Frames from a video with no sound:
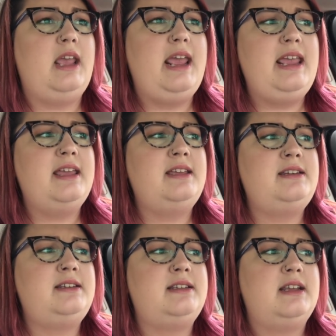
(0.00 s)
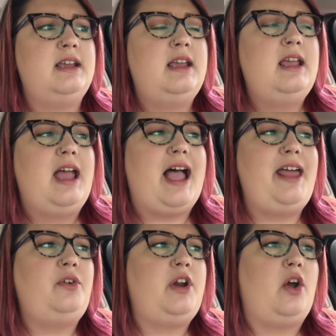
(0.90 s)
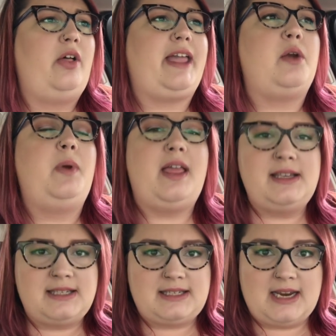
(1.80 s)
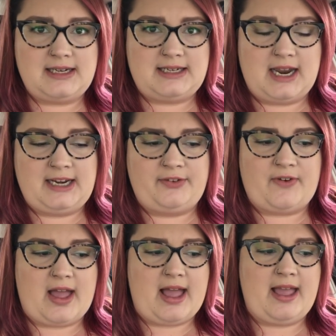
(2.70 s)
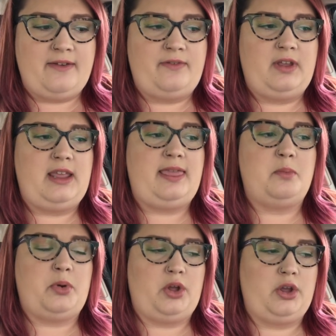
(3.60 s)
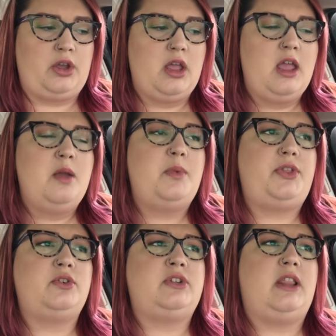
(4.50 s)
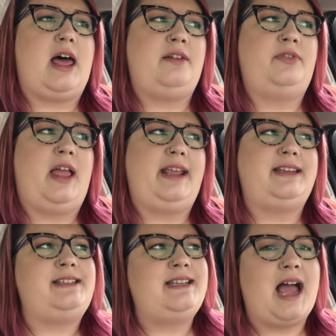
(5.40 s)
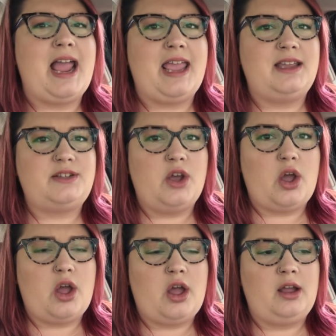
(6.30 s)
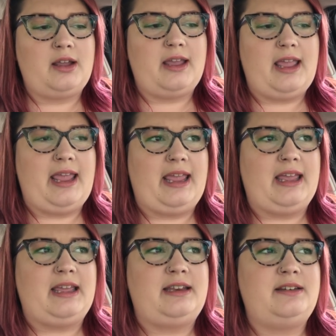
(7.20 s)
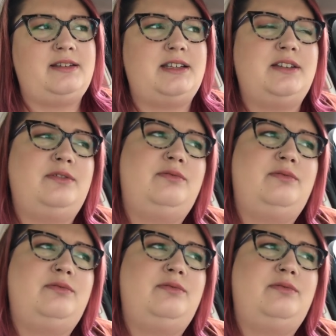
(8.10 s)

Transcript: And I don't know, like I realize it's 1995 in the book, but there's a lot of like diet talk and